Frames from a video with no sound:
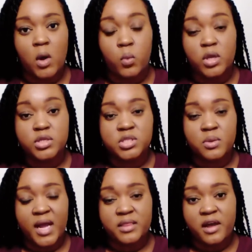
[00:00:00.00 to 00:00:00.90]
A week or so
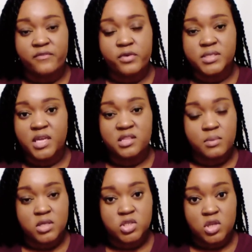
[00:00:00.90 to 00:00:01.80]
after I first get
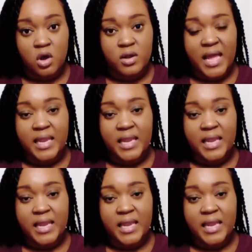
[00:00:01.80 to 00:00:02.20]
them installed,